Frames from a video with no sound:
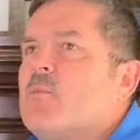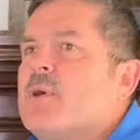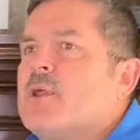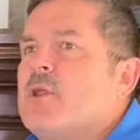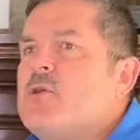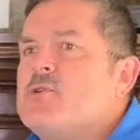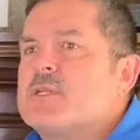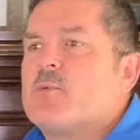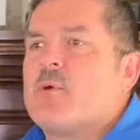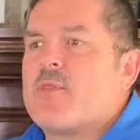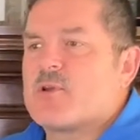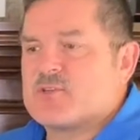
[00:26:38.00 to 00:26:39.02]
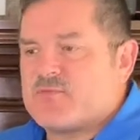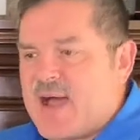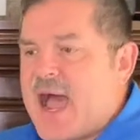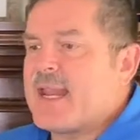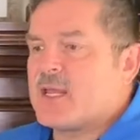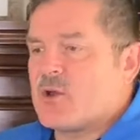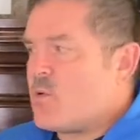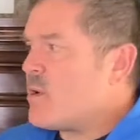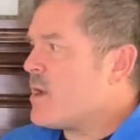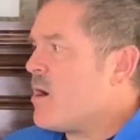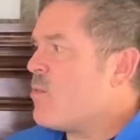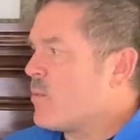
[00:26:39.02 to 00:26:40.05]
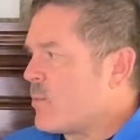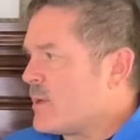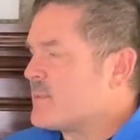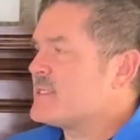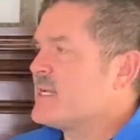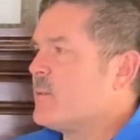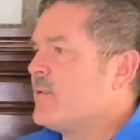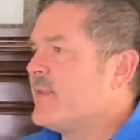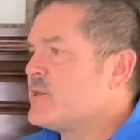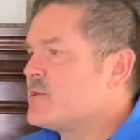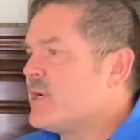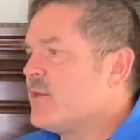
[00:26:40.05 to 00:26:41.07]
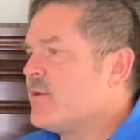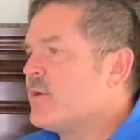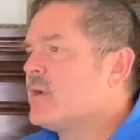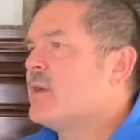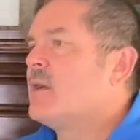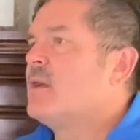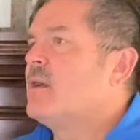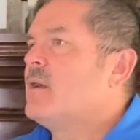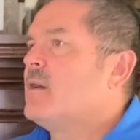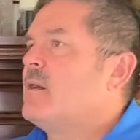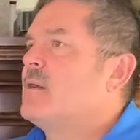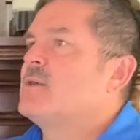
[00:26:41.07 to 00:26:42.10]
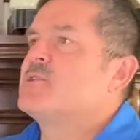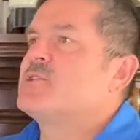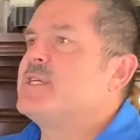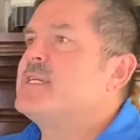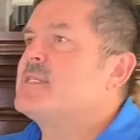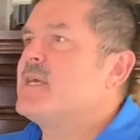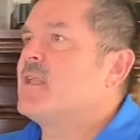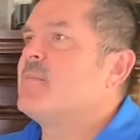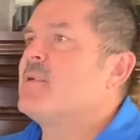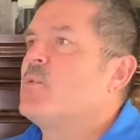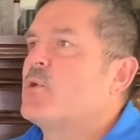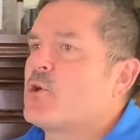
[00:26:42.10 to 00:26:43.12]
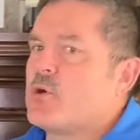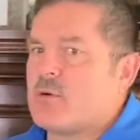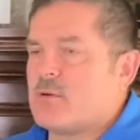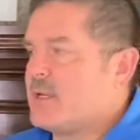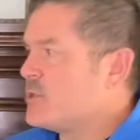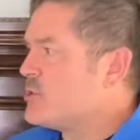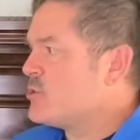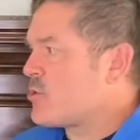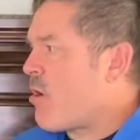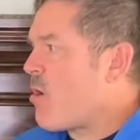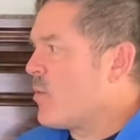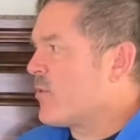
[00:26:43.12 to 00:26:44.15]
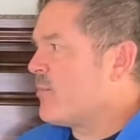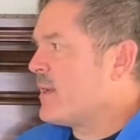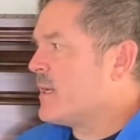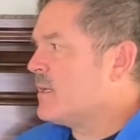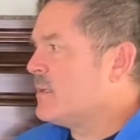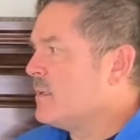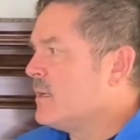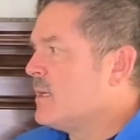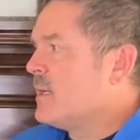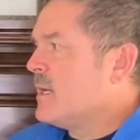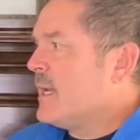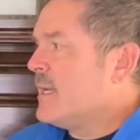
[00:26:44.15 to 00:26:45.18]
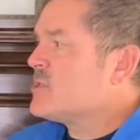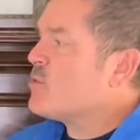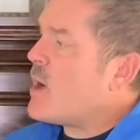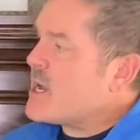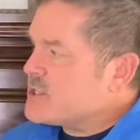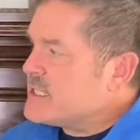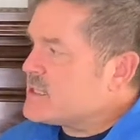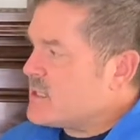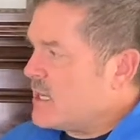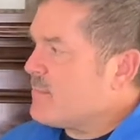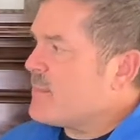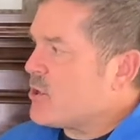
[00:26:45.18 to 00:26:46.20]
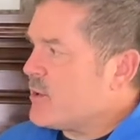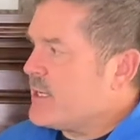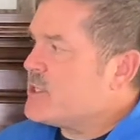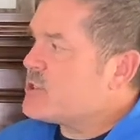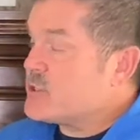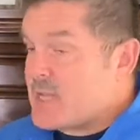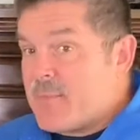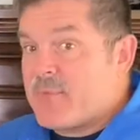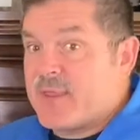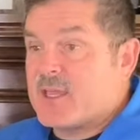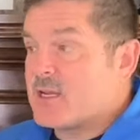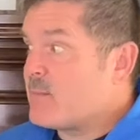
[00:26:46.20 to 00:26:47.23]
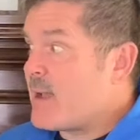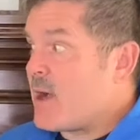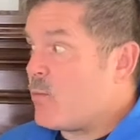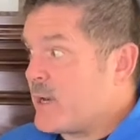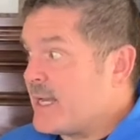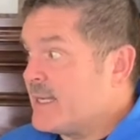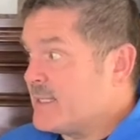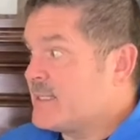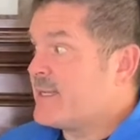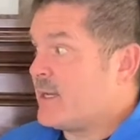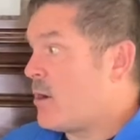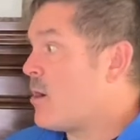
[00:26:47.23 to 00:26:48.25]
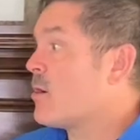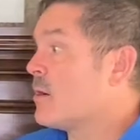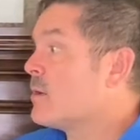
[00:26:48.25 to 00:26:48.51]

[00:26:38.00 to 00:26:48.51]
usually when there's fighting going on, when we're upset with each other, she's telling me what her issues are with me. And so while she's telling me her issues, I'm thinking about what I need to tell her.